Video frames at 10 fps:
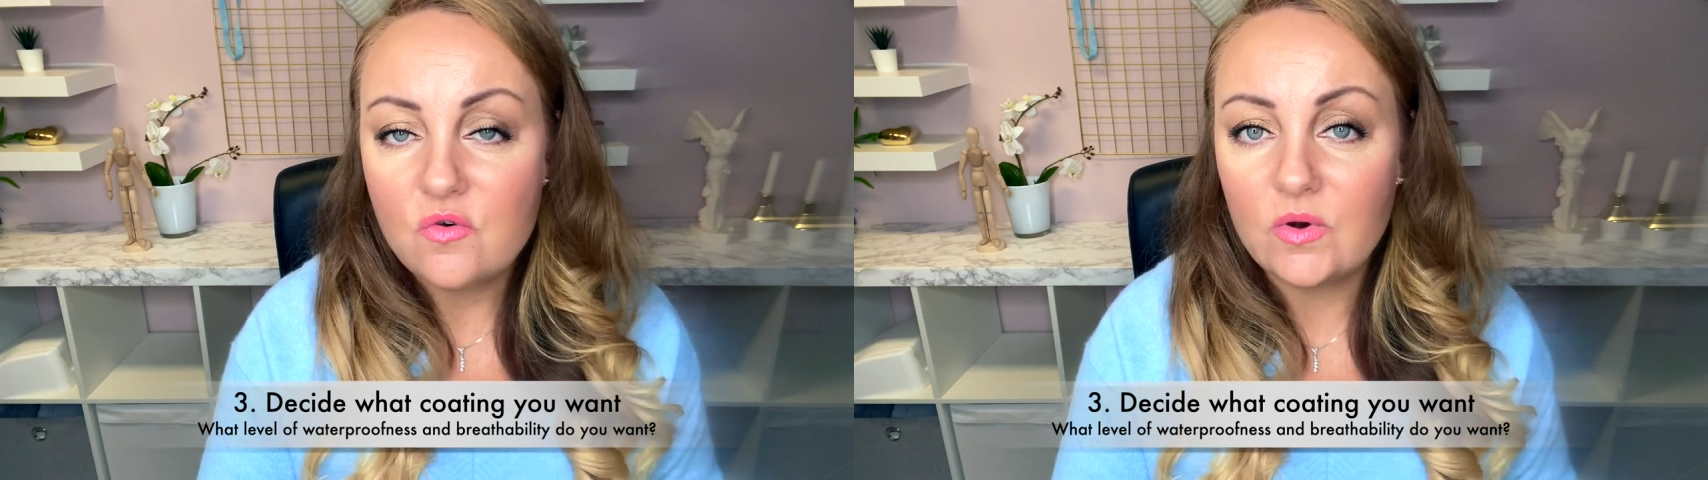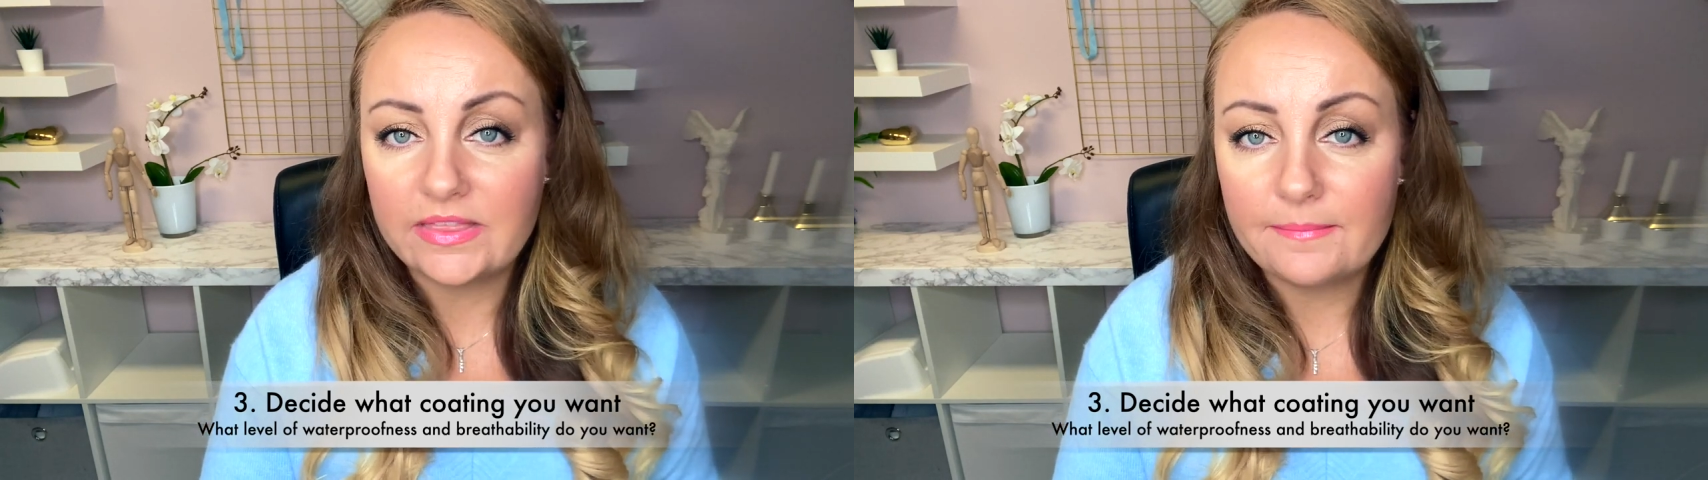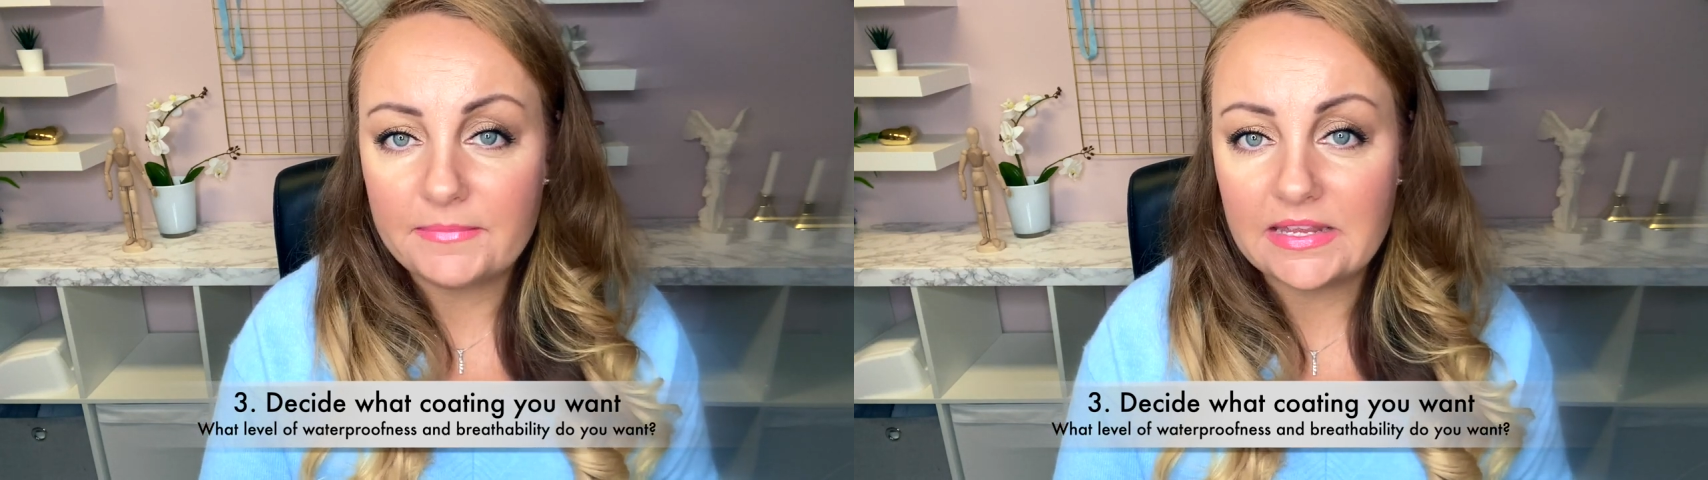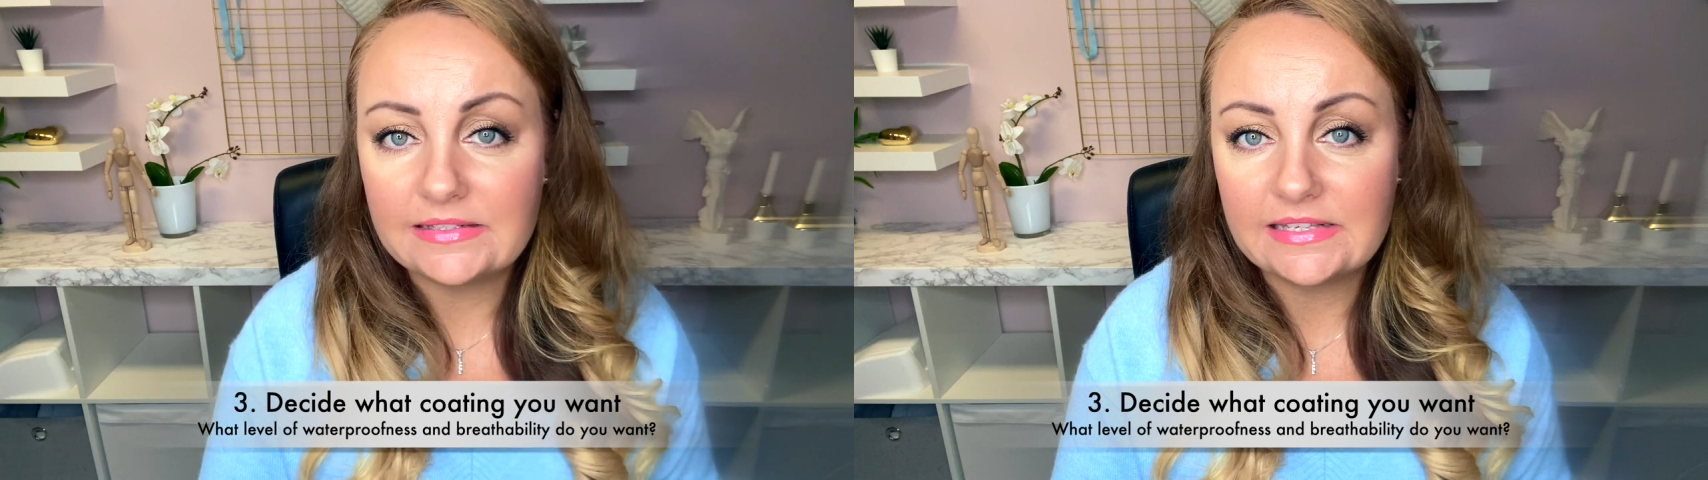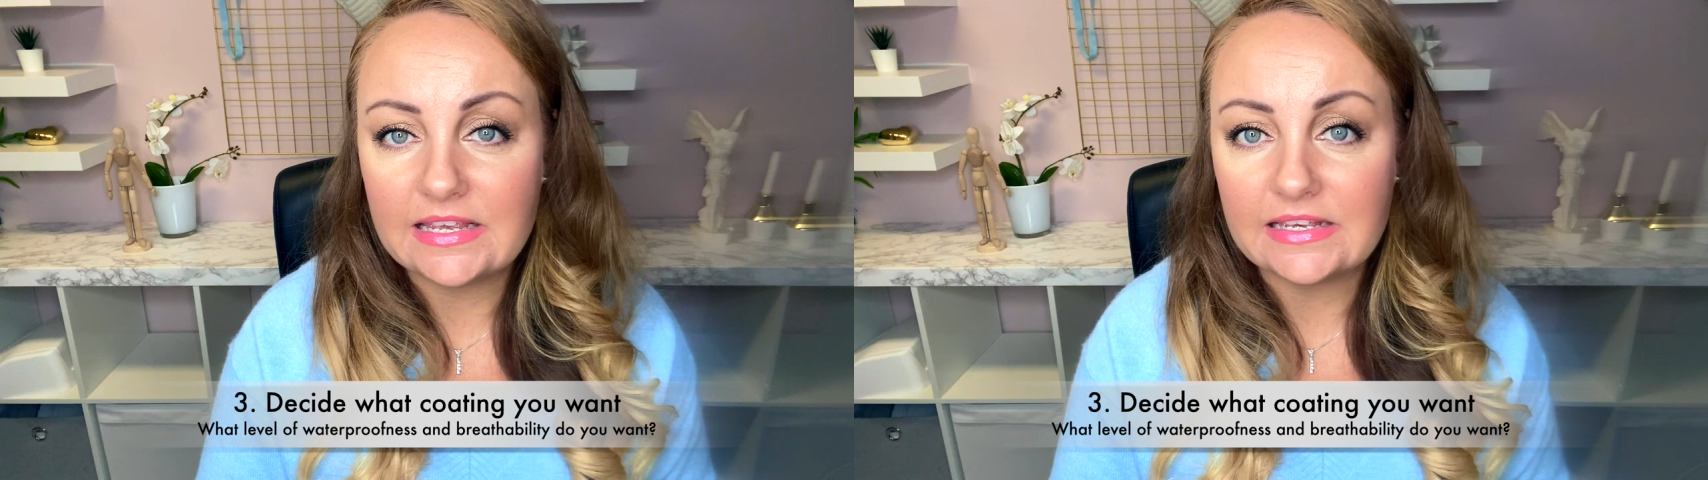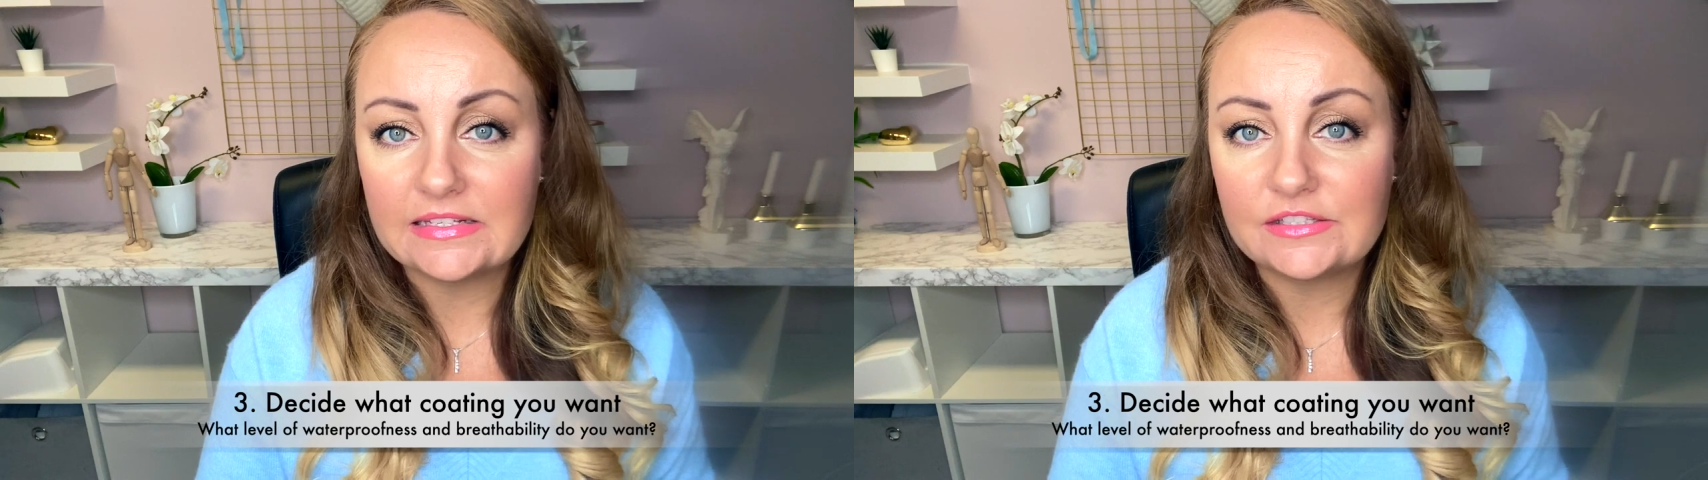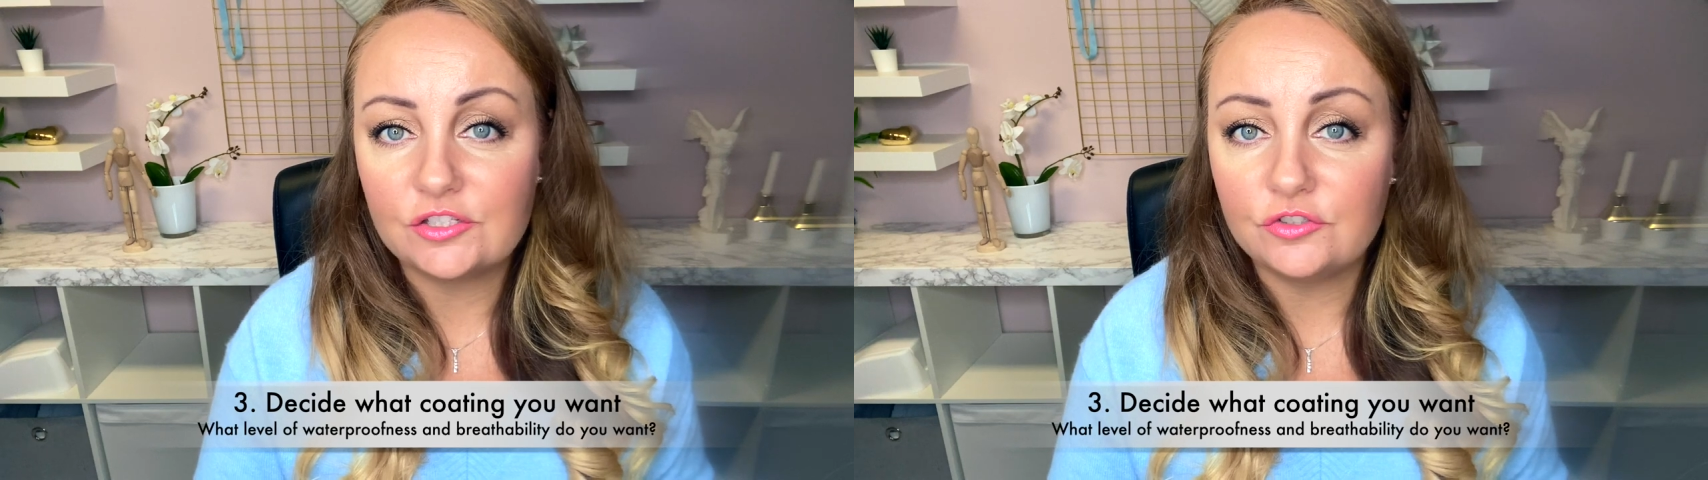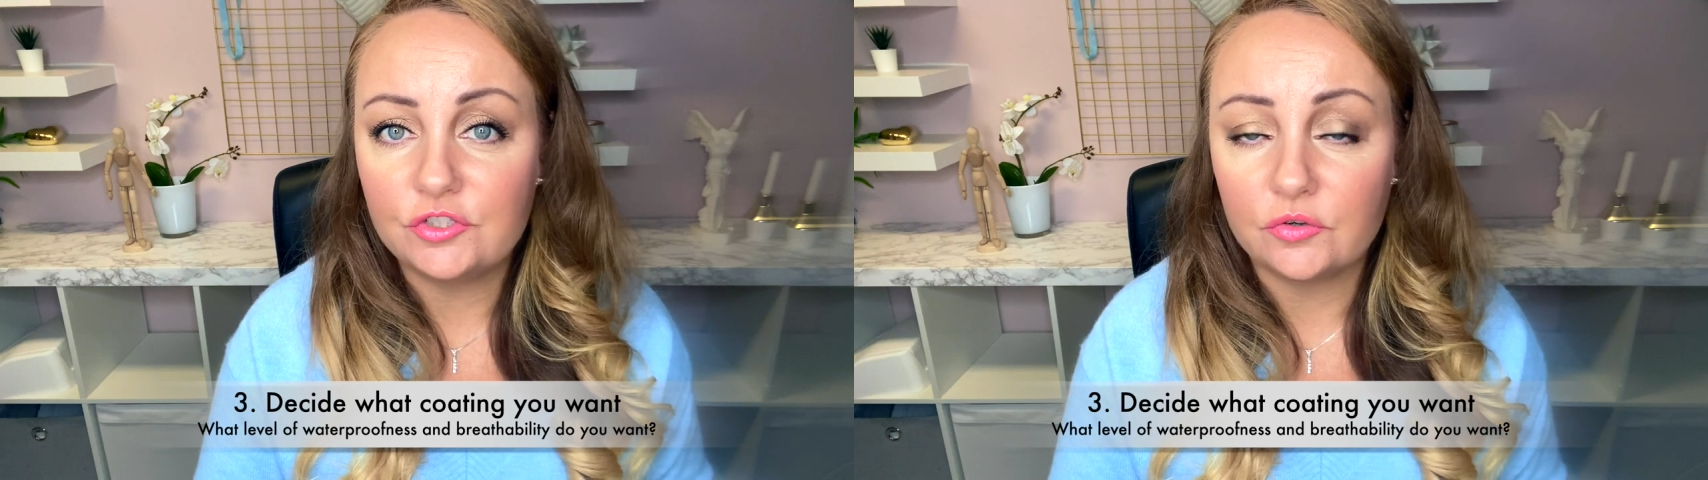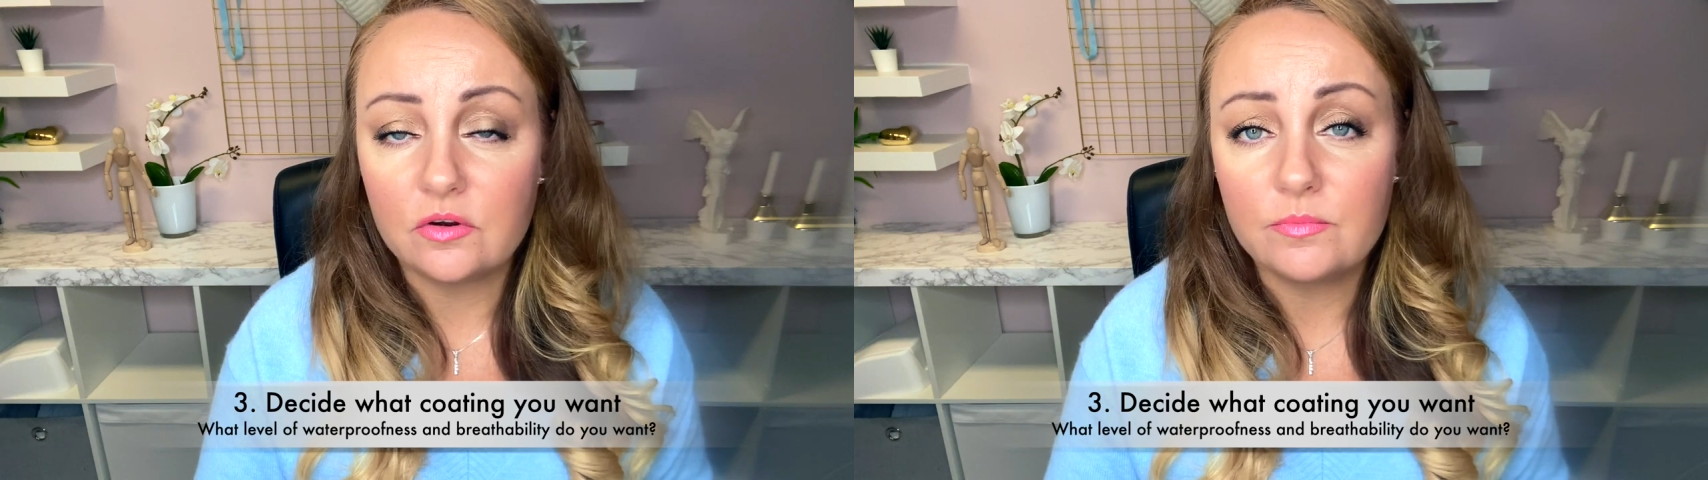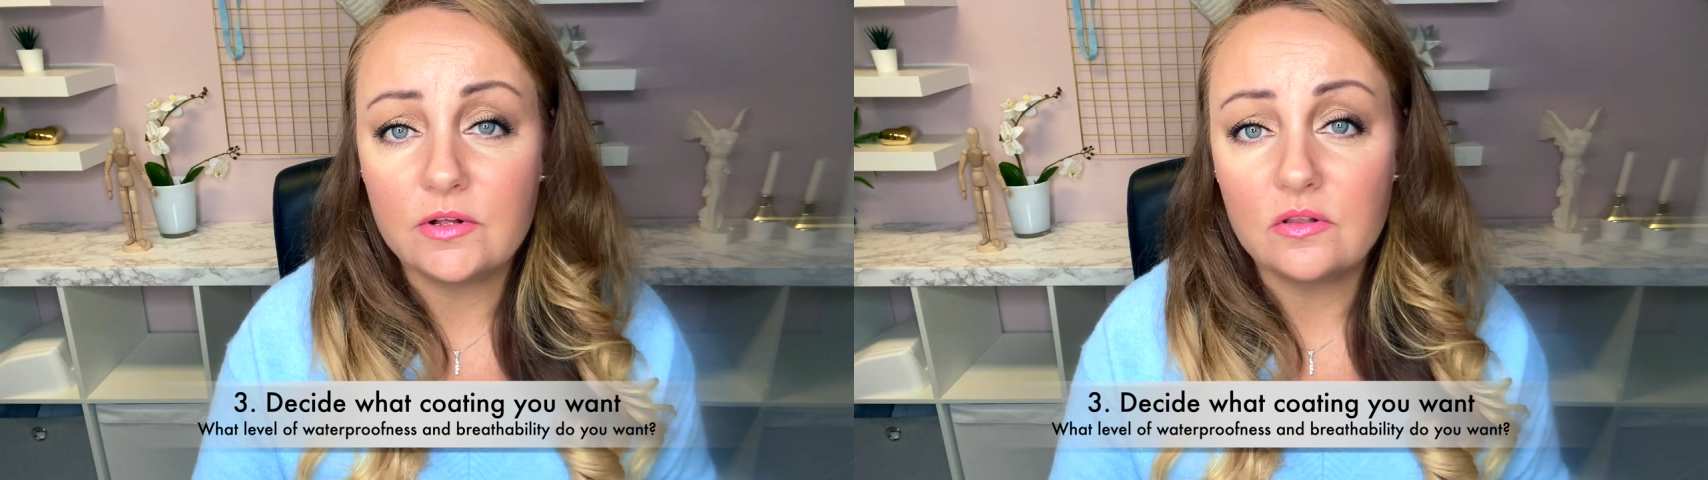What that means is a
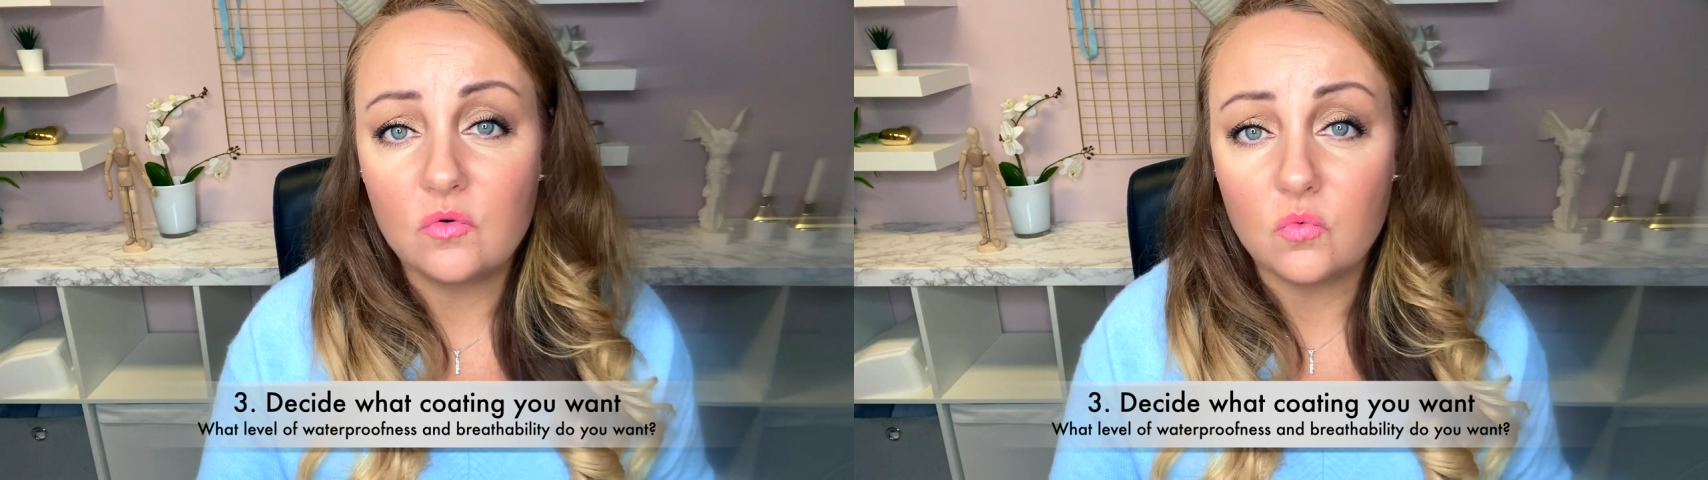durable